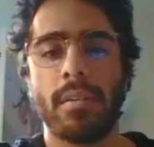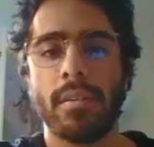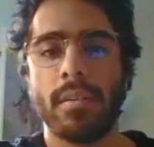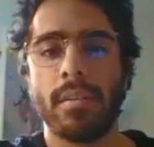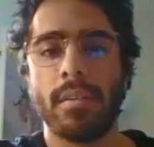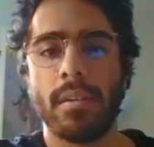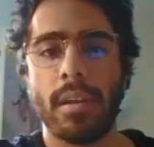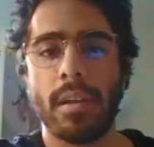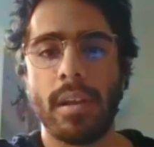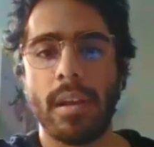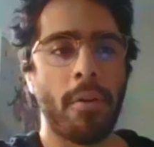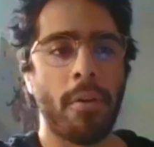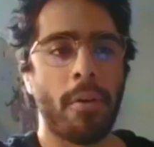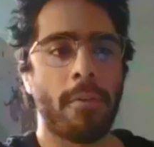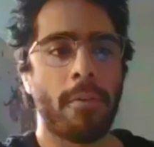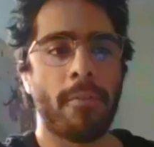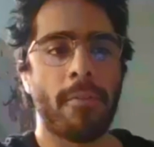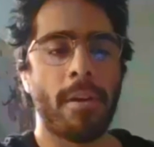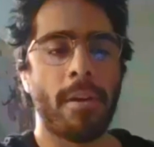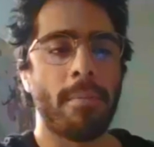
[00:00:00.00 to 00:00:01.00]
Whether you're
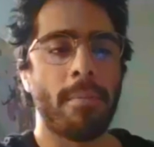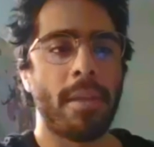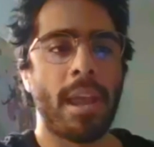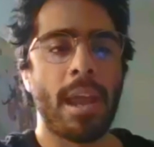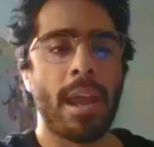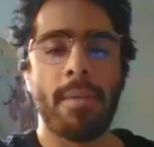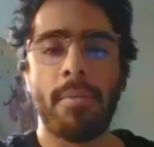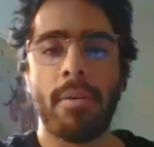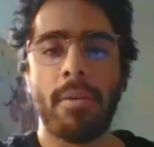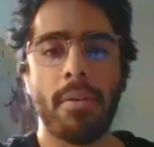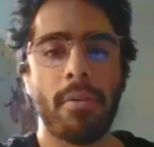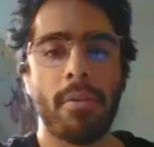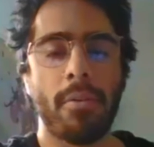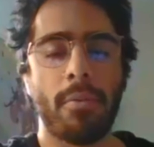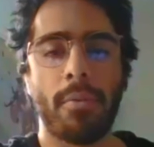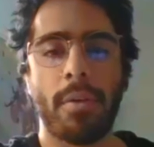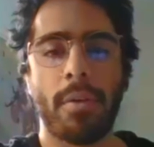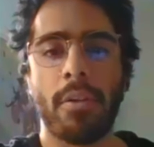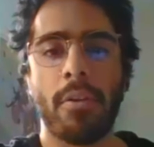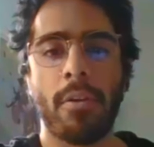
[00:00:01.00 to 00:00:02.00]
from Cameroon,
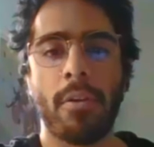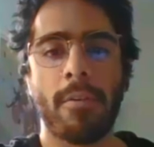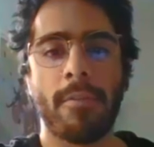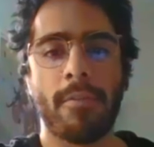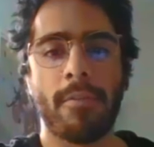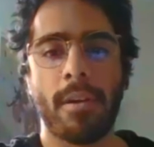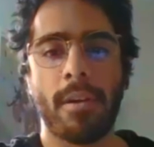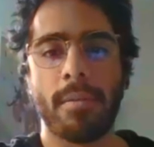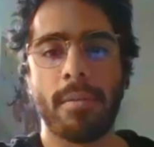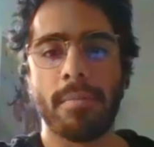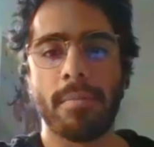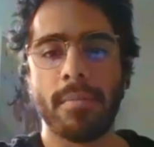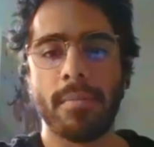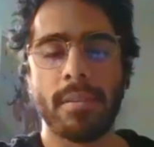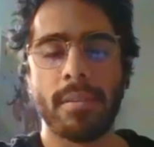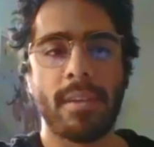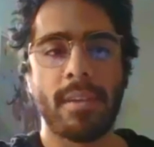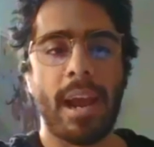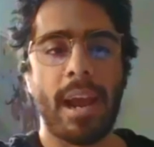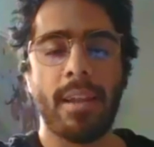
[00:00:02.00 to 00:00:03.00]
whether you're from
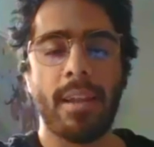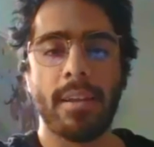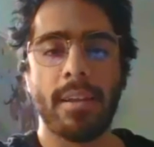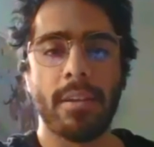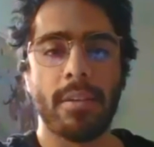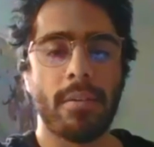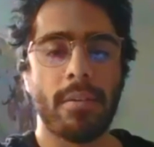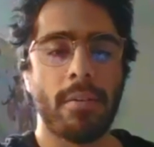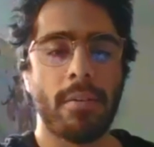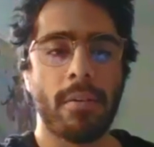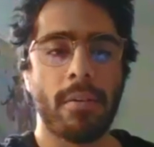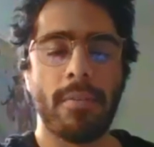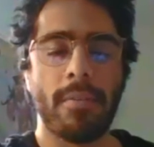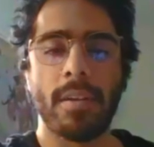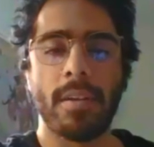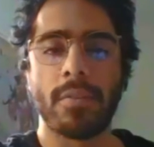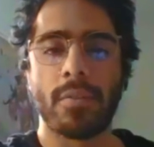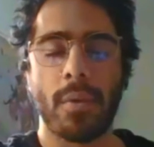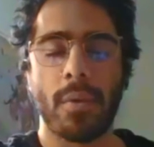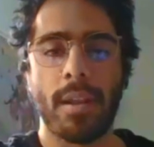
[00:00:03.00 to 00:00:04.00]
Thailand or
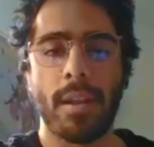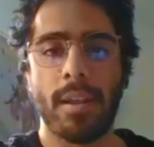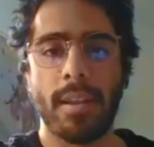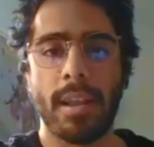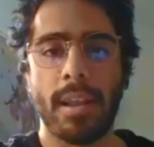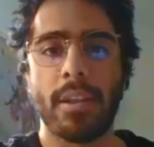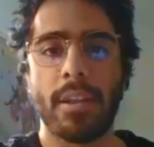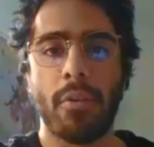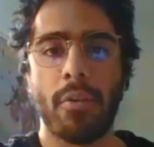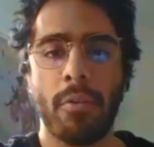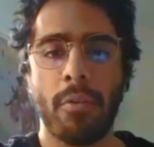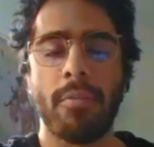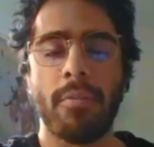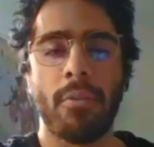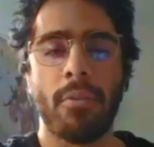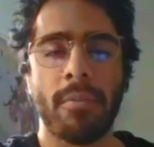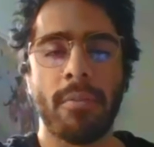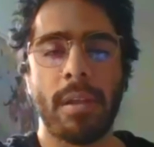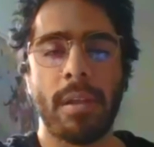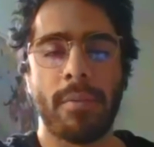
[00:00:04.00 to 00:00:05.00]
Venezuela, like
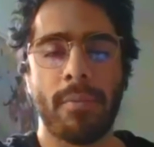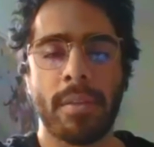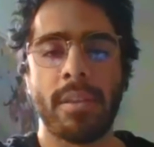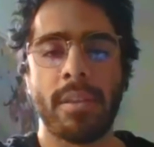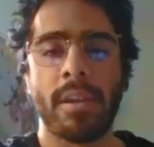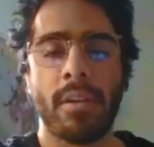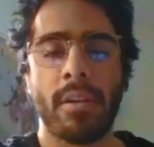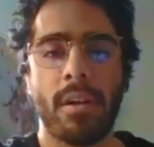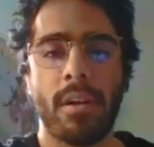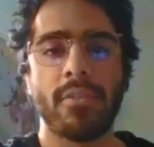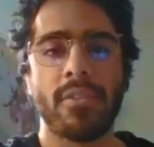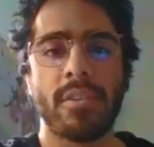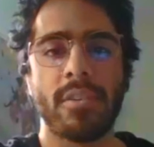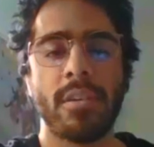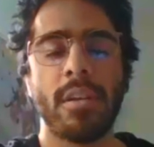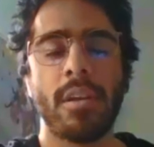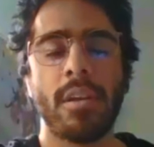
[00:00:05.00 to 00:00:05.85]
you've lived with technology.